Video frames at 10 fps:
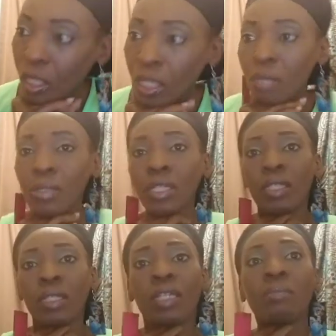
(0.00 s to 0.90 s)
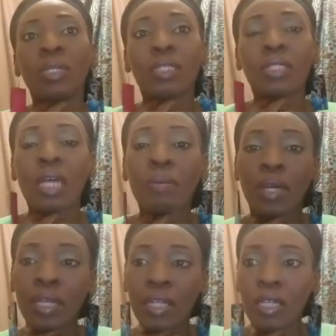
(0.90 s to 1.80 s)
hit me in the top of
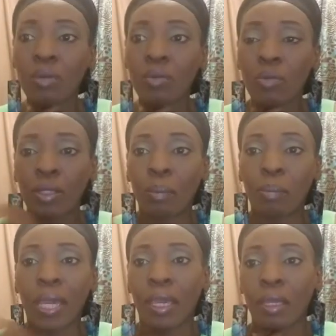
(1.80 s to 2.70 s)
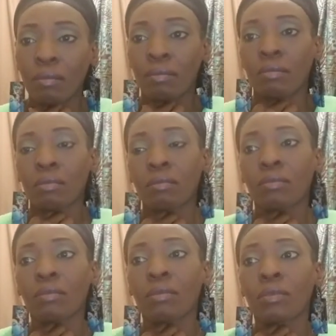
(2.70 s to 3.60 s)
my head with a bat,
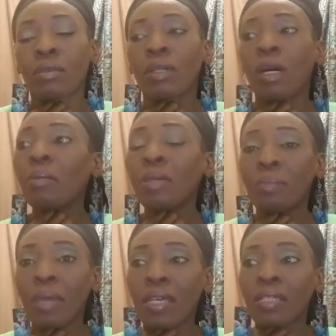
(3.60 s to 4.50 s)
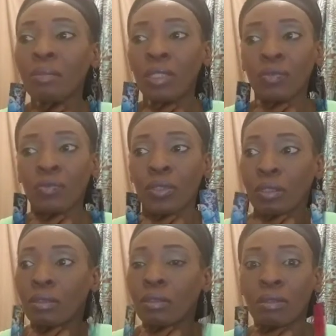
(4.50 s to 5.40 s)
I'm gonna be mad as a motherfucker.
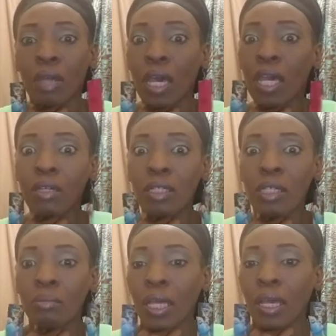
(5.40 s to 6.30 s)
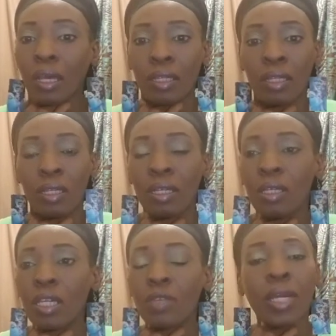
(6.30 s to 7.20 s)
I ain't gonna even lie.
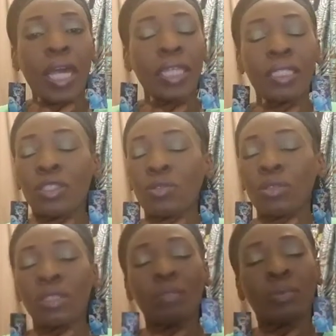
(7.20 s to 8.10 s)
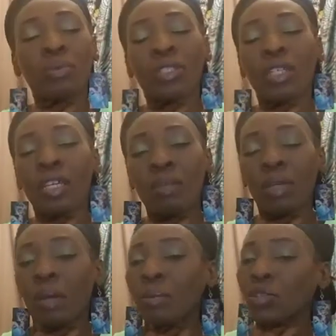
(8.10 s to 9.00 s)
If I got any strength in me when you hit
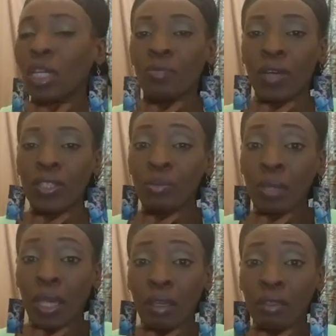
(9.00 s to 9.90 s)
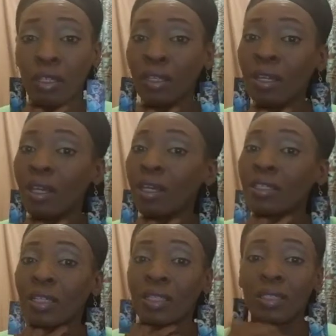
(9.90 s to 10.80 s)
me, I'm gonna try to fight you back.
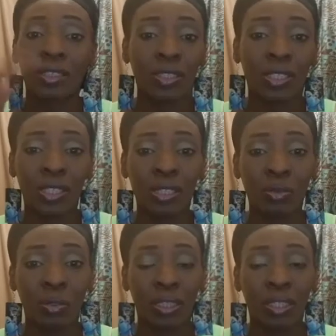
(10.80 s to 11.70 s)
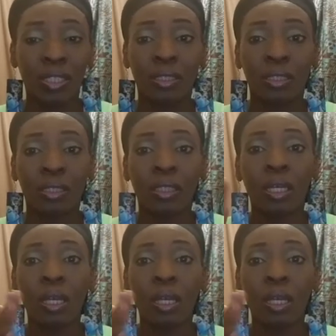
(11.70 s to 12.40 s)
That it just is what it is.